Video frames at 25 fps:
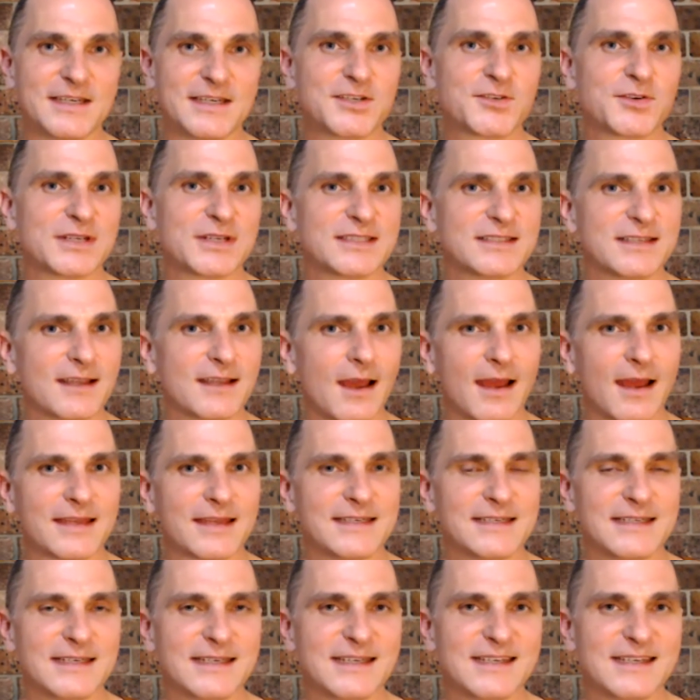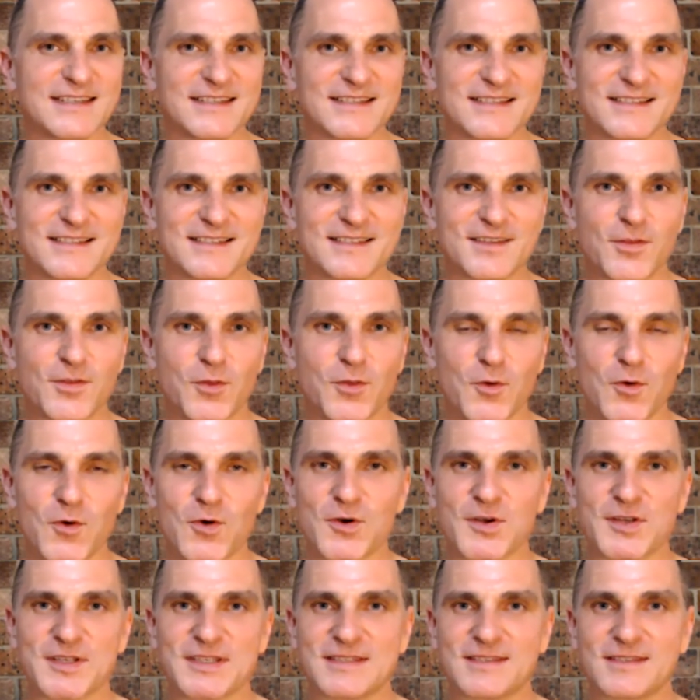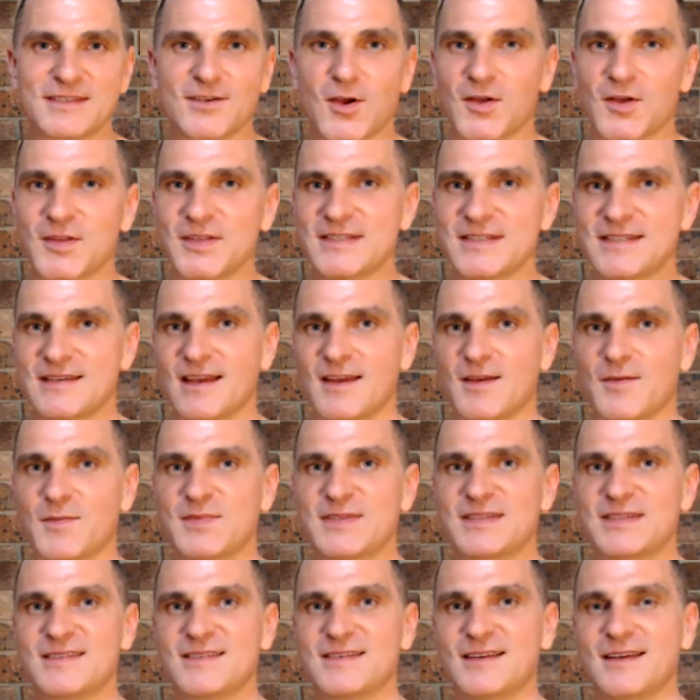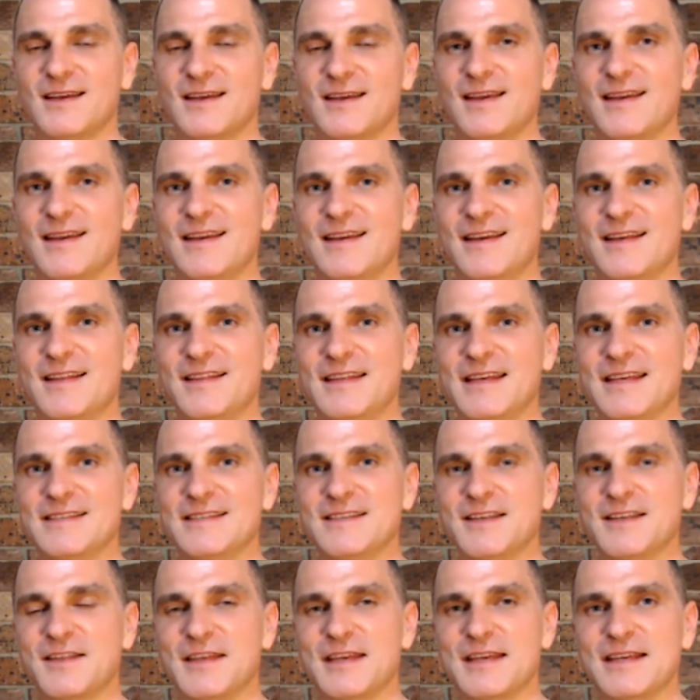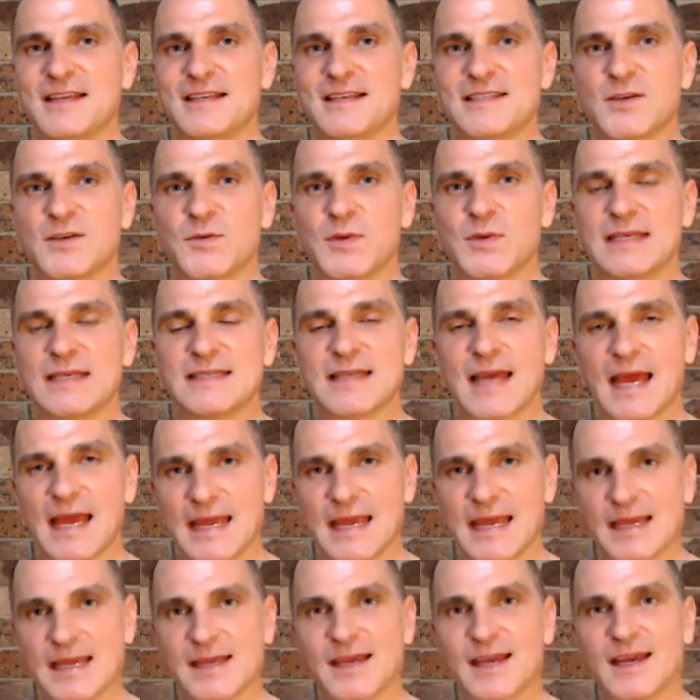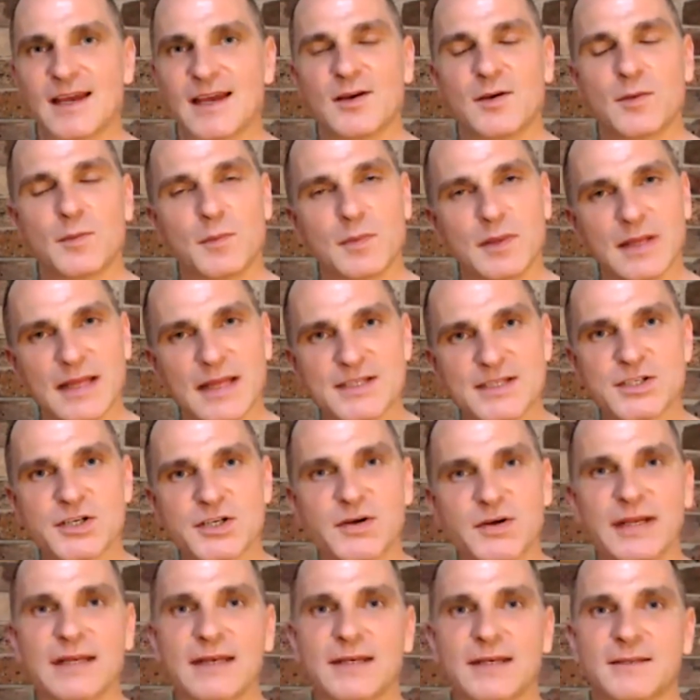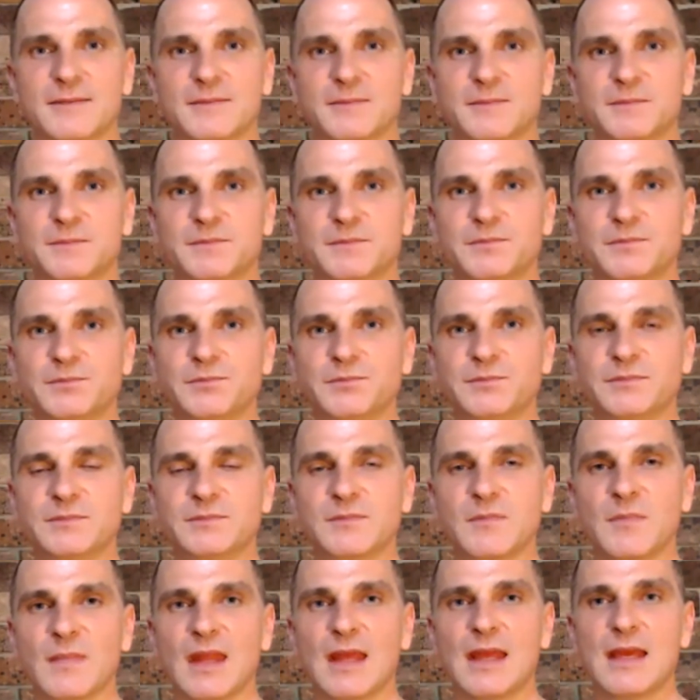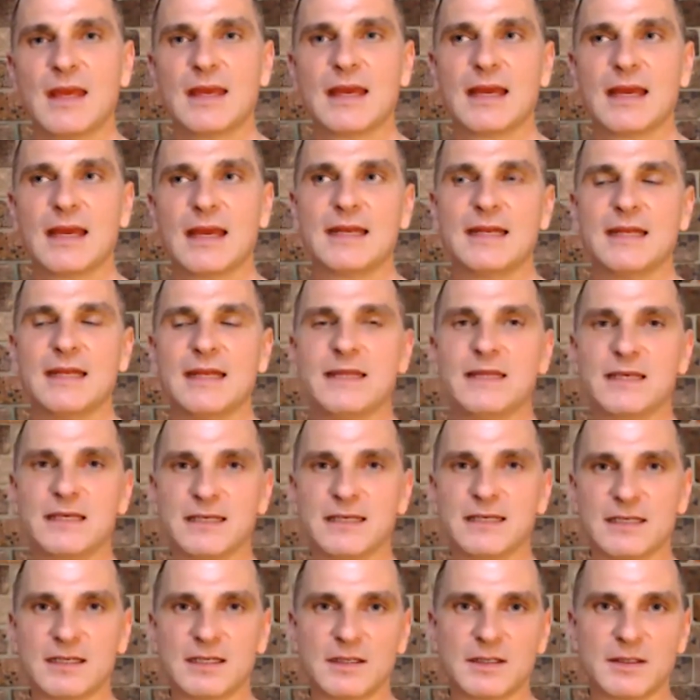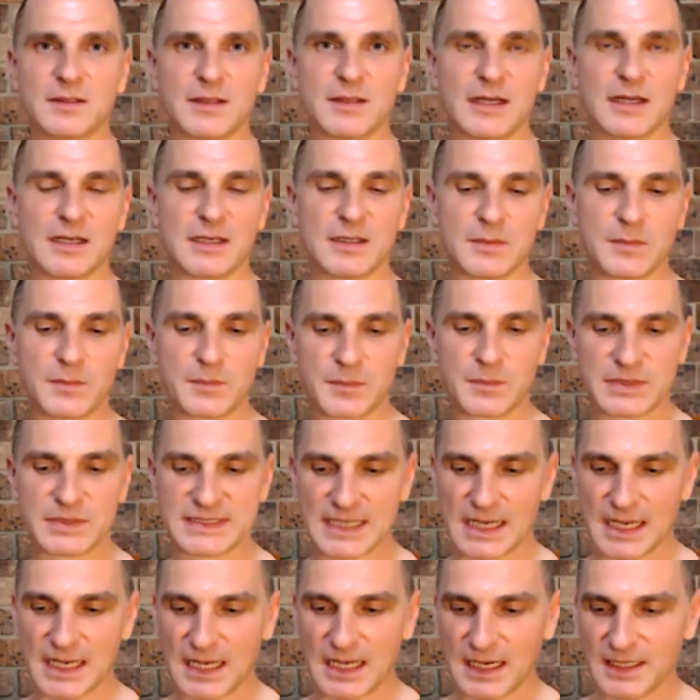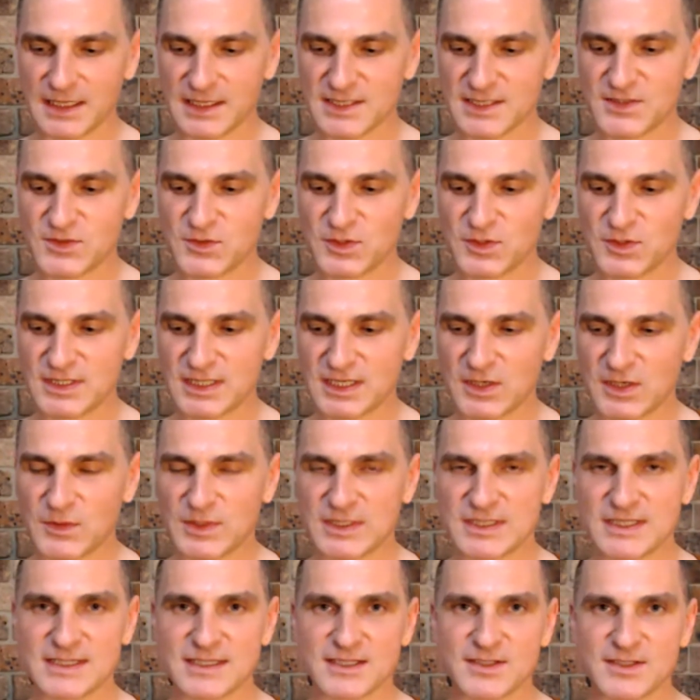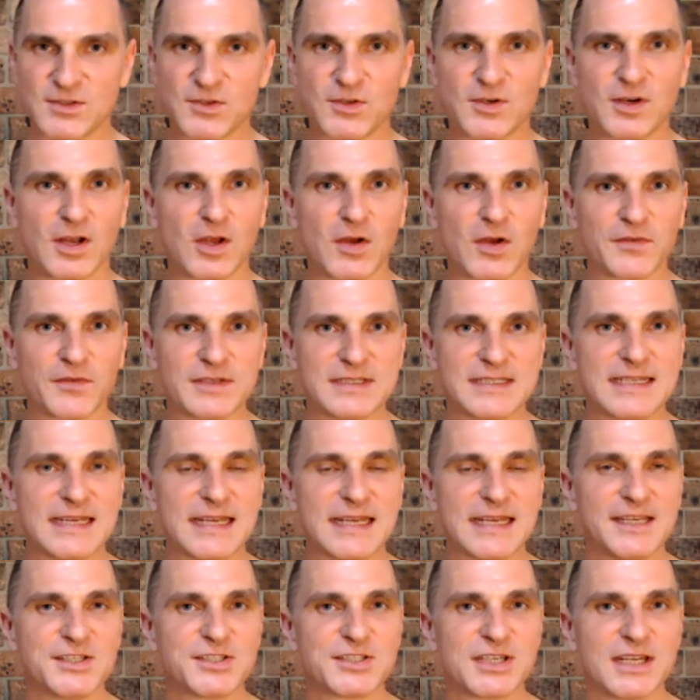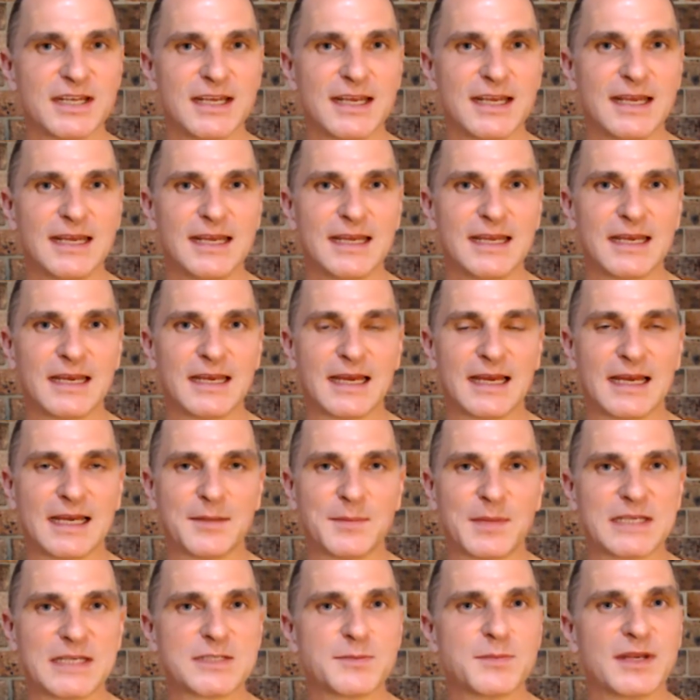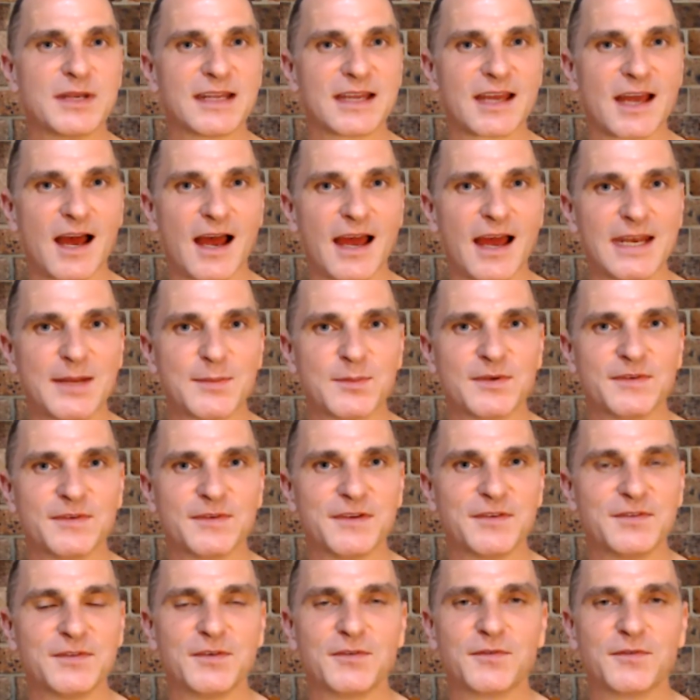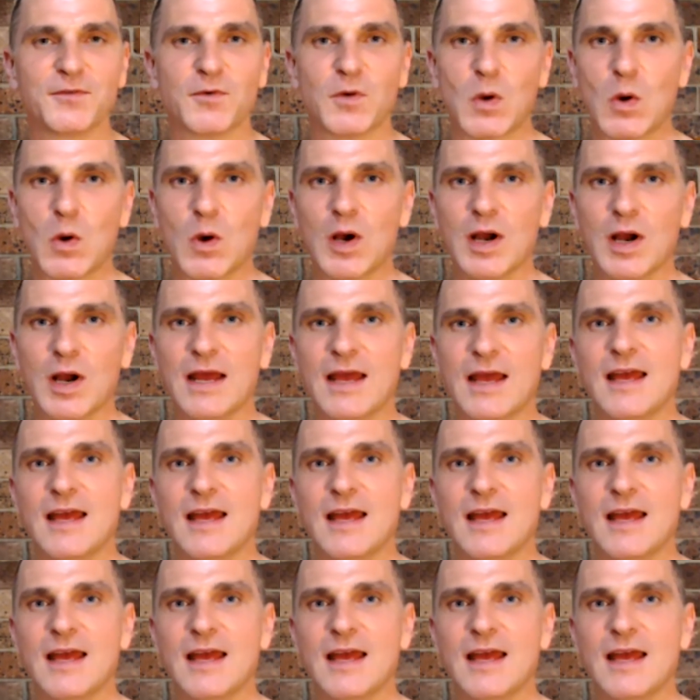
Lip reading: interesting ideas, thoughts, concepts. These are things that we take pleasure in. And in the Patalaya Sutta, which is a sutta I often teach, Majjhima Nikaya number 54,